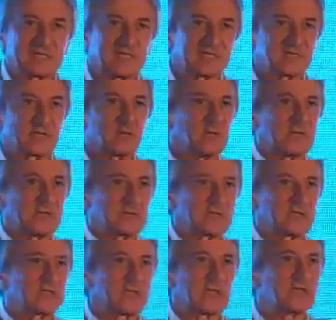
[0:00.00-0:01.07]
us that we'll
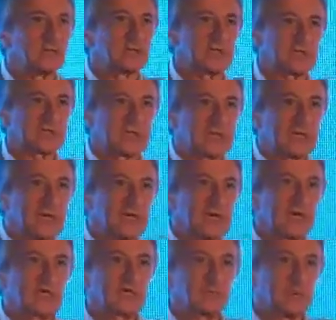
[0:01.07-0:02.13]
continue to see
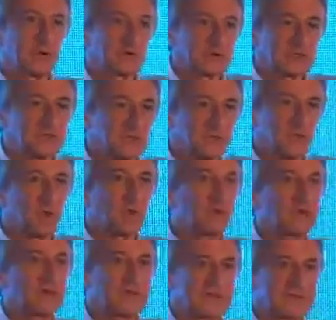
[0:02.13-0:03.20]
explosive
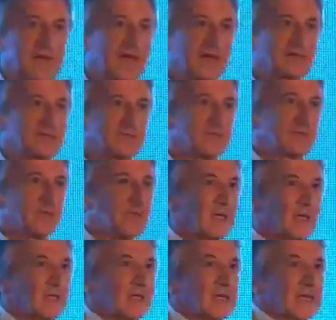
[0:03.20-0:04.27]
growth in the size of
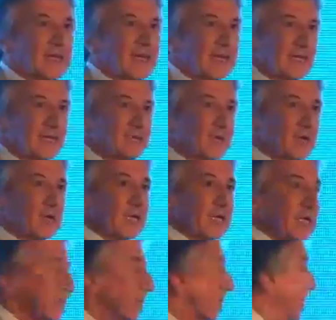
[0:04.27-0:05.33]
the internet
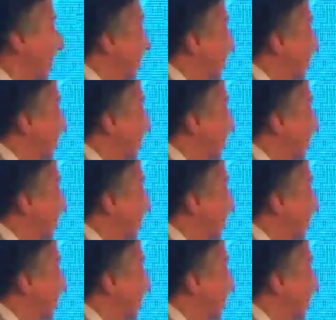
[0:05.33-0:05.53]
community here in